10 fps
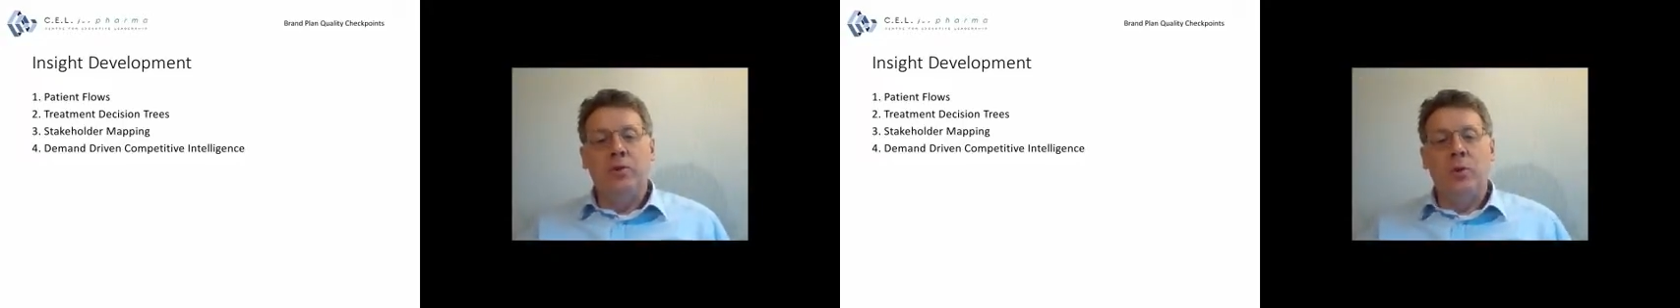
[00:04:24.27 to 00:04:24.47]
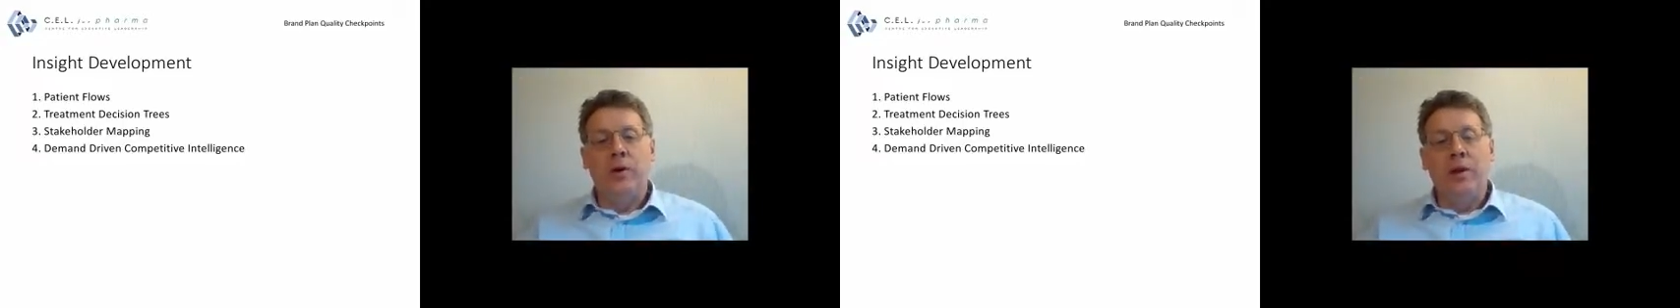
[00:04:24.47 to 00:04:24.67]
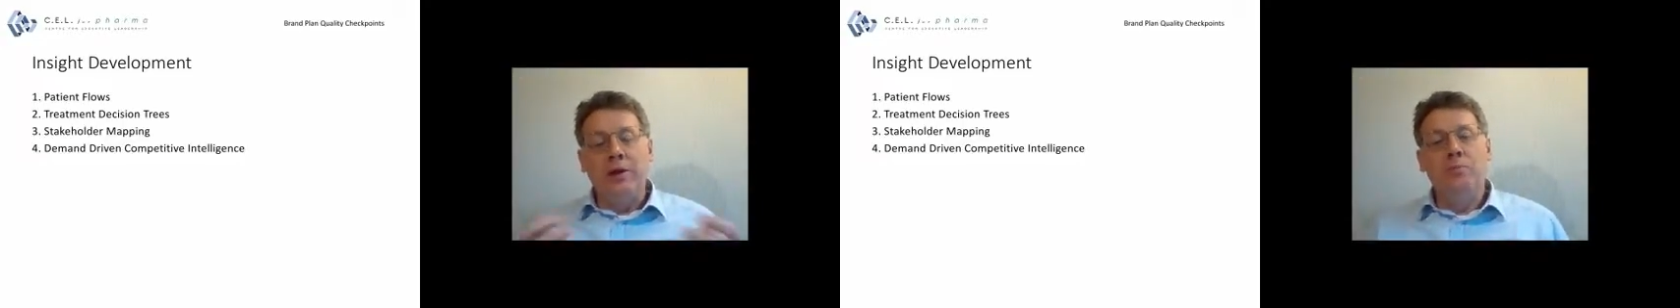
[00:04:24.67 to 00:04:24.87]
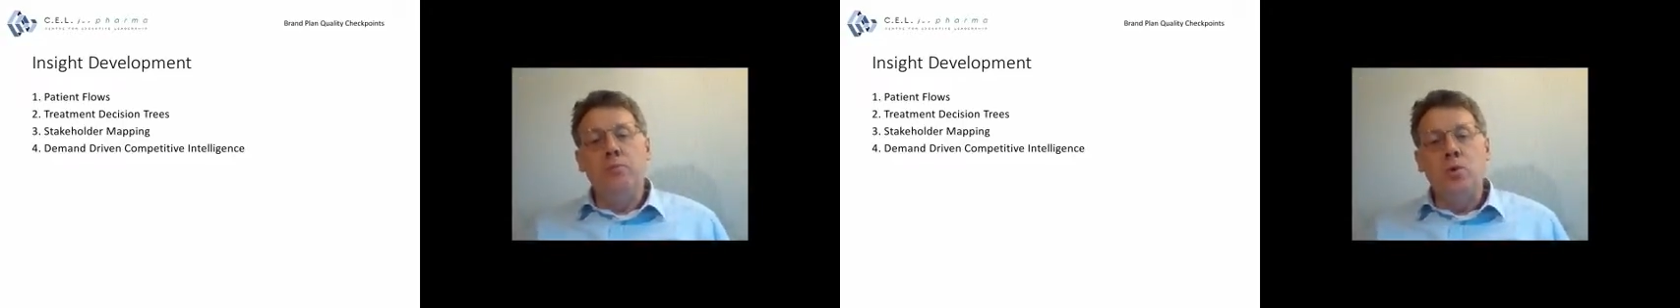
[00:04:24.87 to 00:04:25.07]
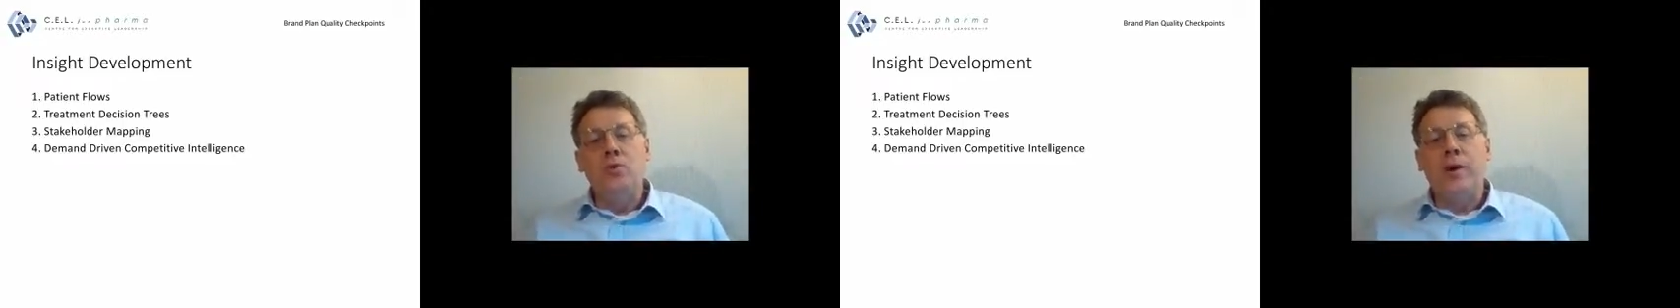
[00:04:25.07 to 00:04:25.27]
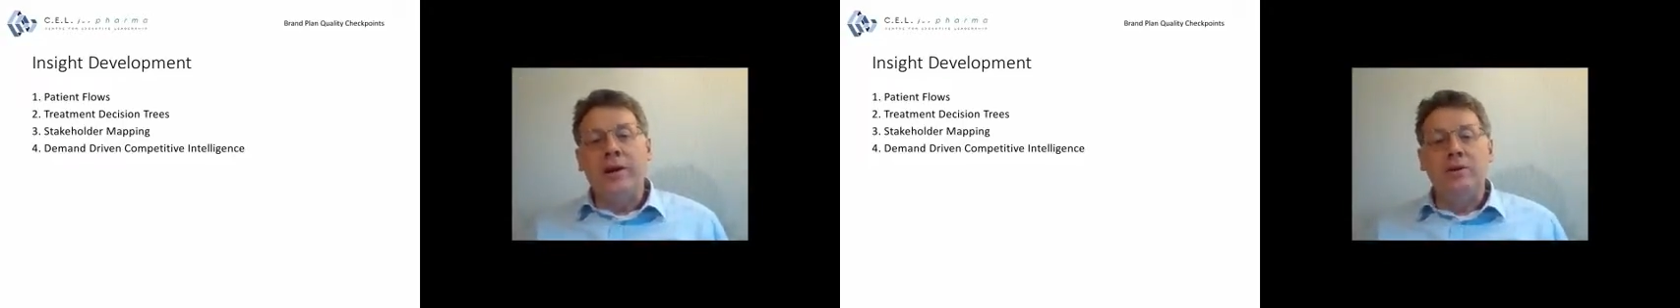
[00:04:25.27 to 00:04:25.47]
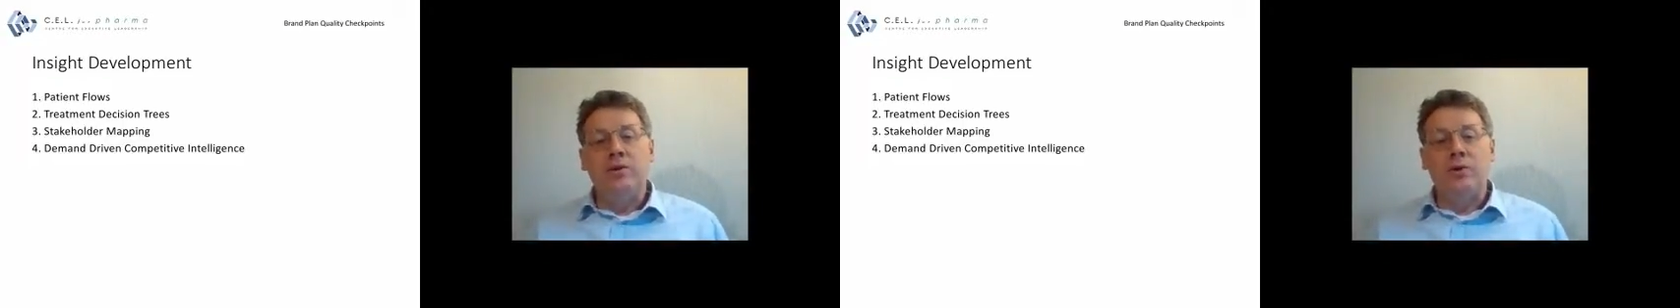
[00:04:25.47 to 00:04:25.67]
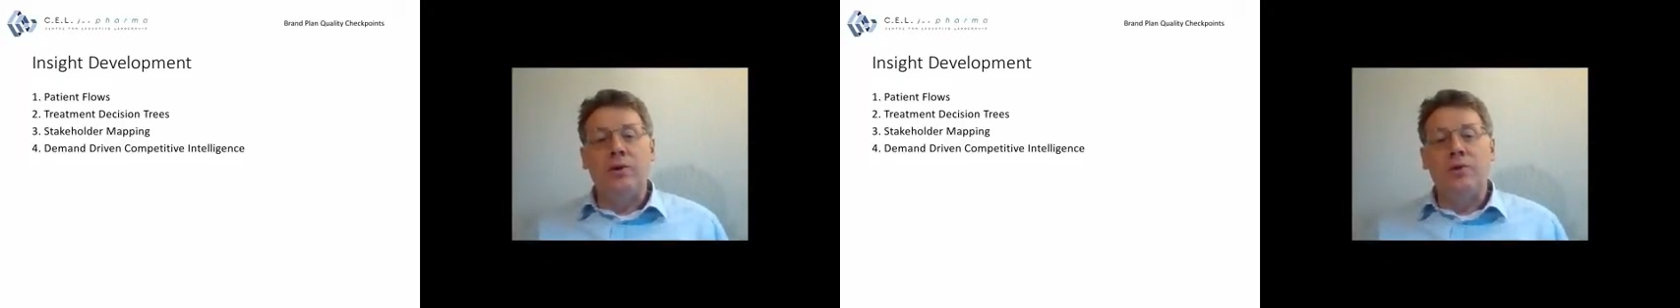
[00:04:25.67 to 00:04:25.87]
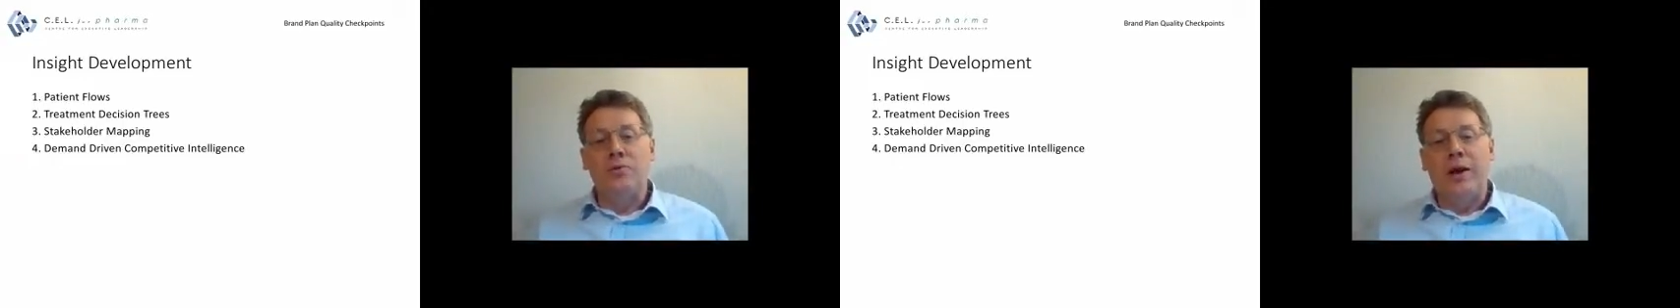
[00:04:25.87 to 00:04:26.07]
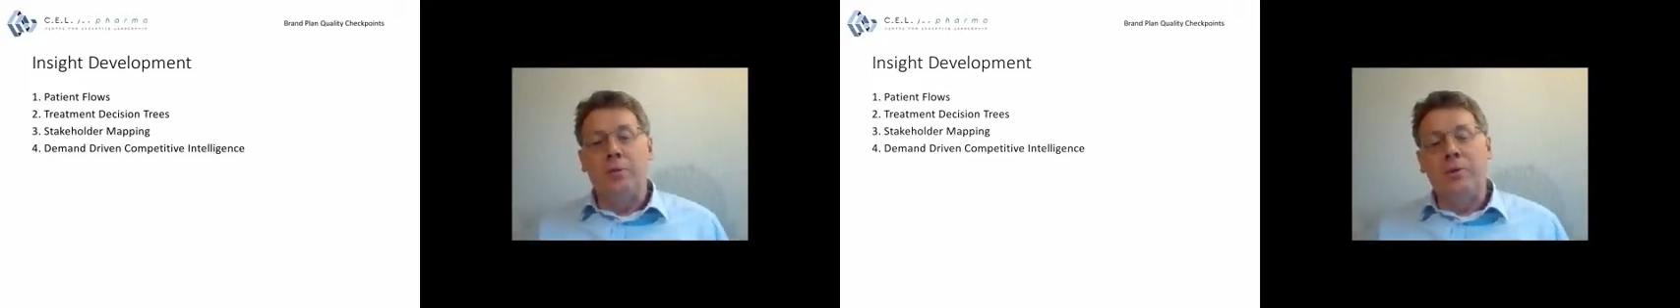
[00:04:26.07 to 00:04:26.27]
we then move into the
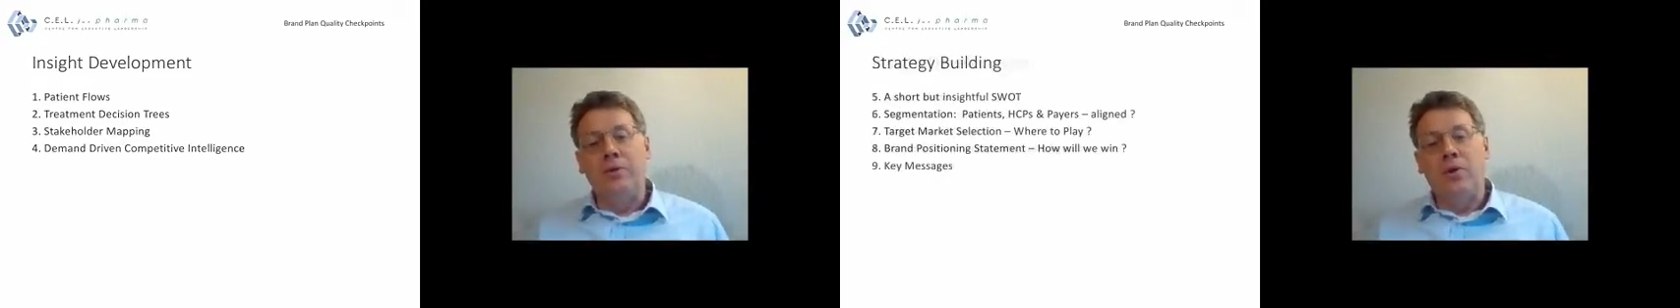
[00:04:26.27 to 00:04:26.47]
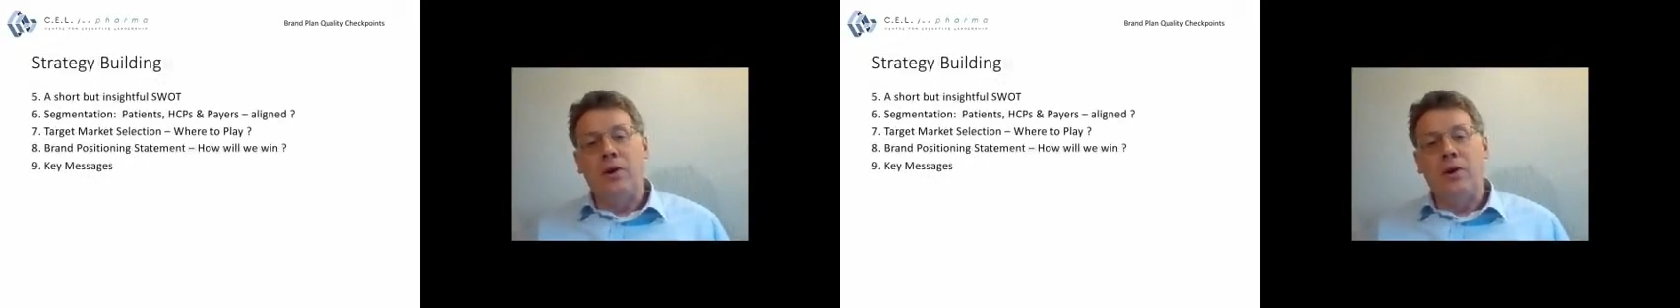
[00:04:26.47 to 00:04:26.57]
development